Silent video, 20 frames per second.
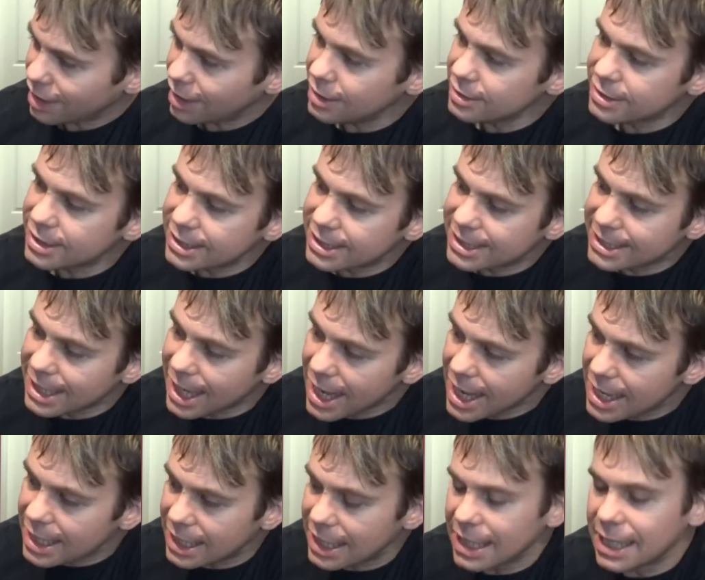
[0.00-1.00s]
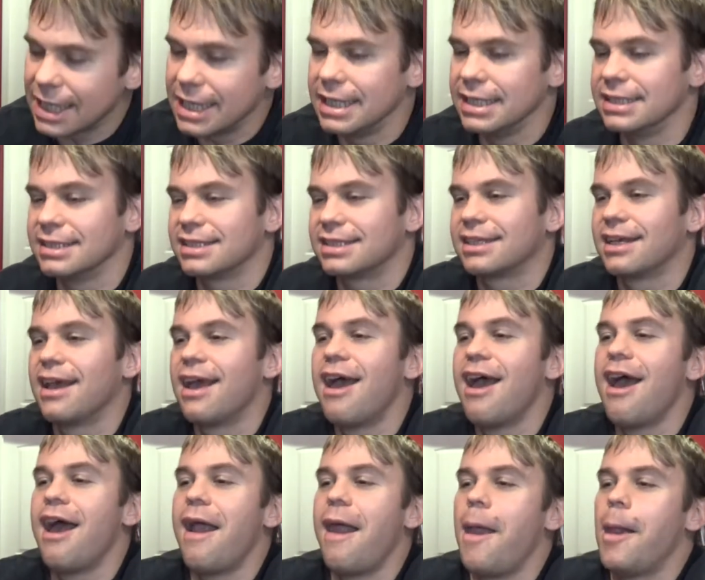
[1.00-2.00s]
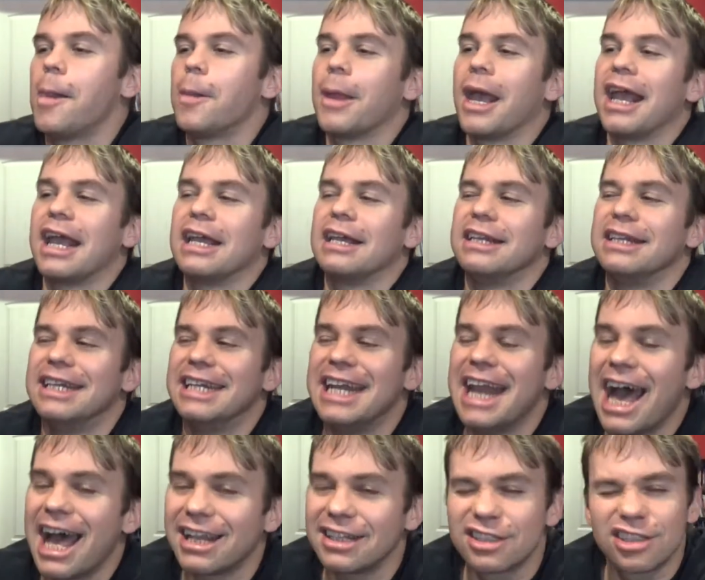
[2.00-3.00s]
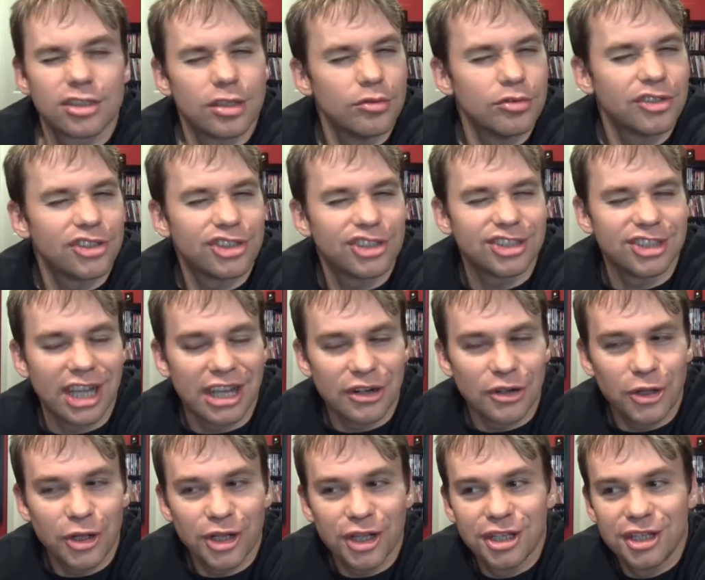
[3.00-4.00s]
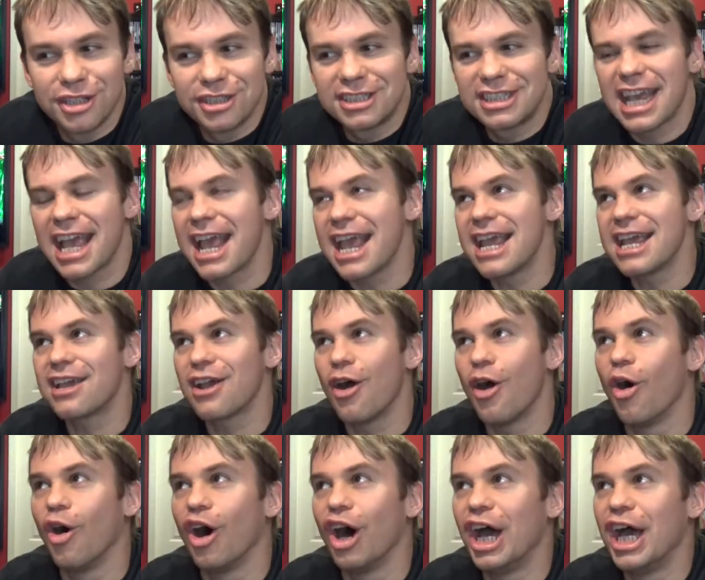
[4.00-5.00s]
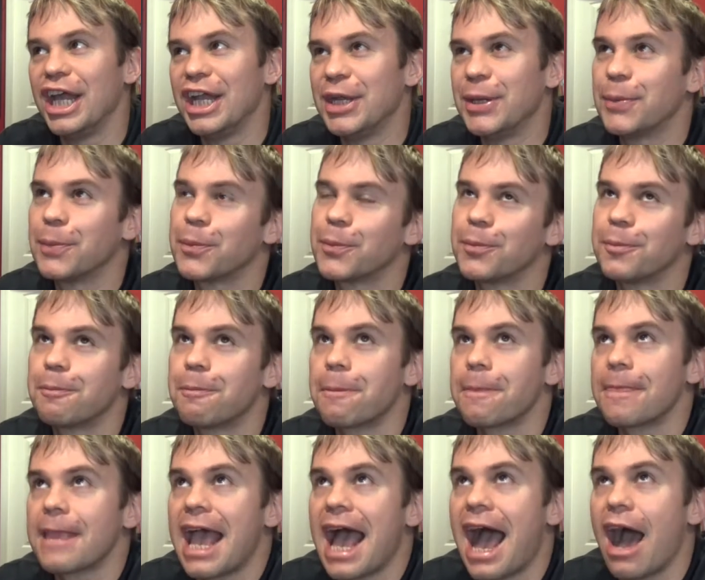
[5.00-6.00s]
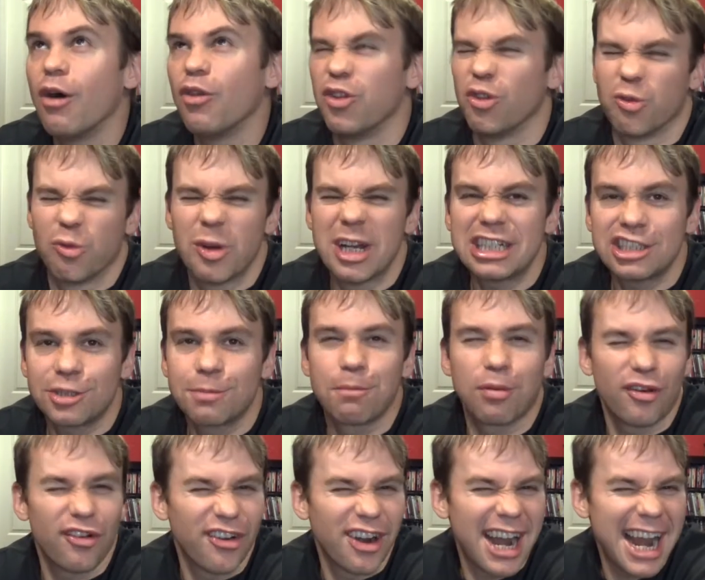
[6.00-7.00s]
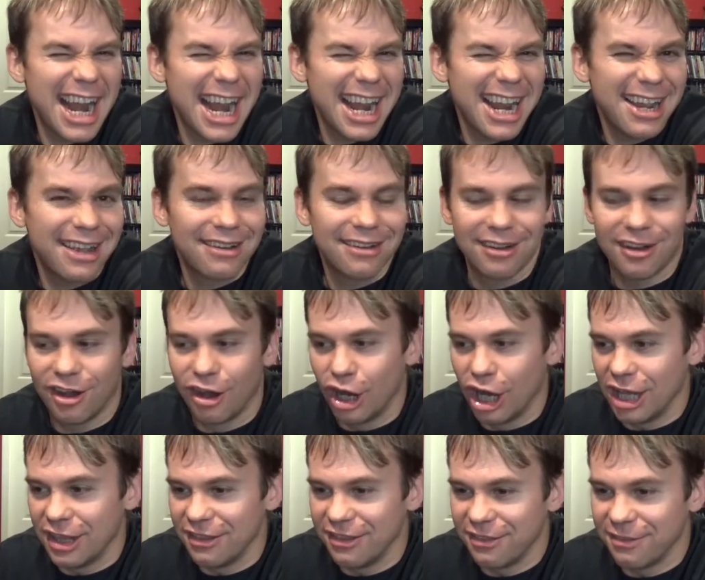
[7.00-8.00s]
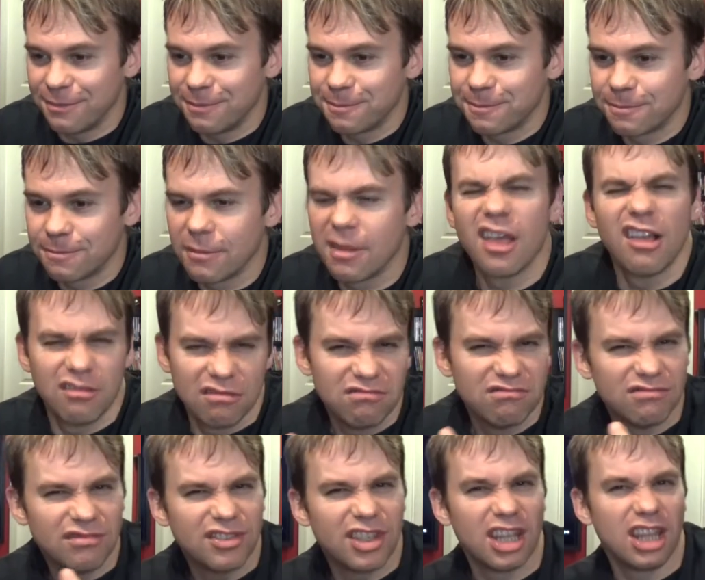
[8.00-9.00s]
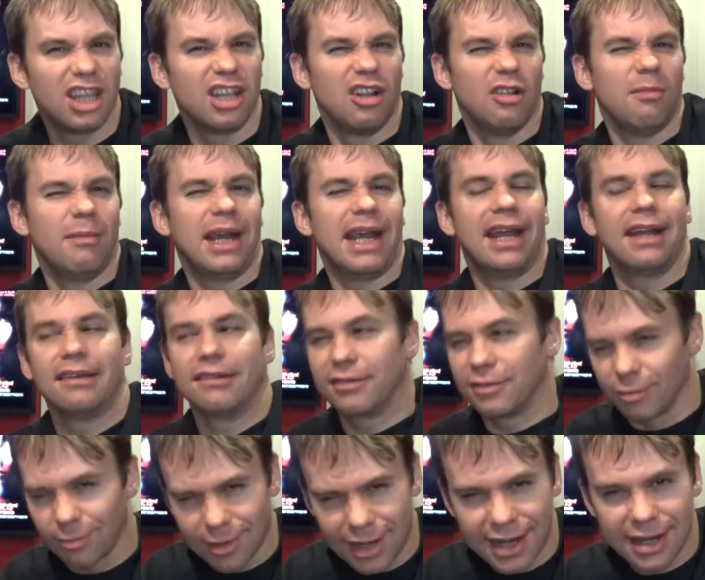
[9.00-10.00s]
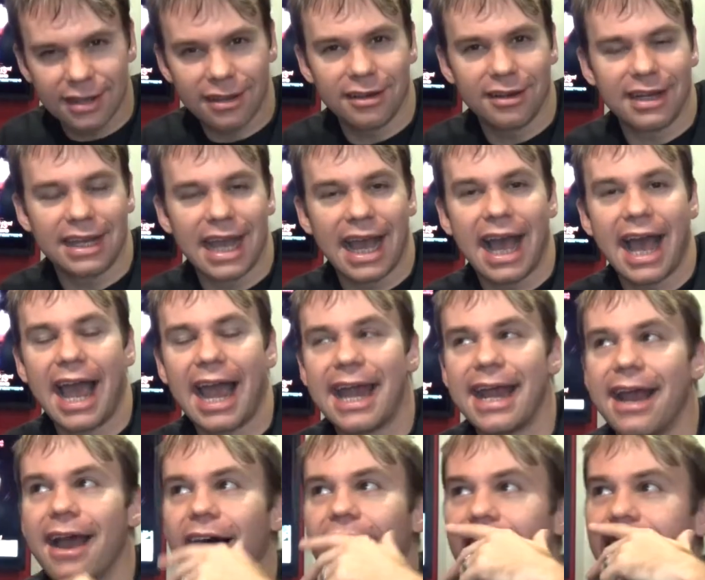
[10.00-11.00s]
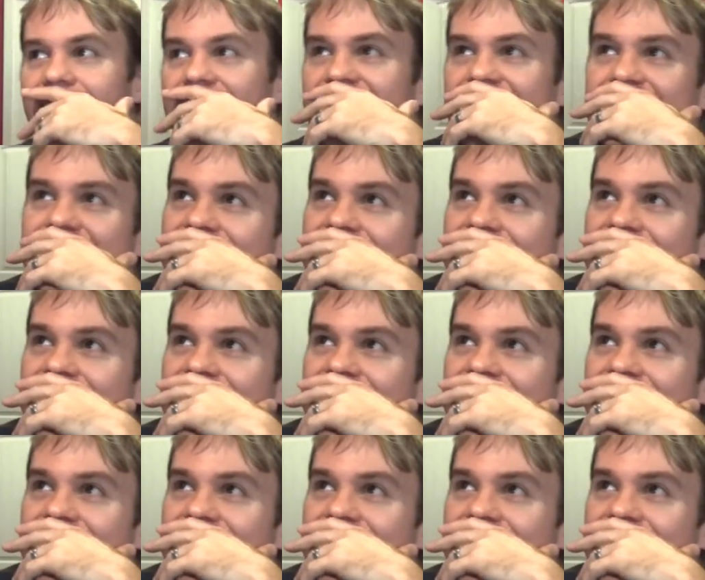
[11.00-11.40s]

Society is a not-so-subtle take on how the rich prey on the little man, the regular guy.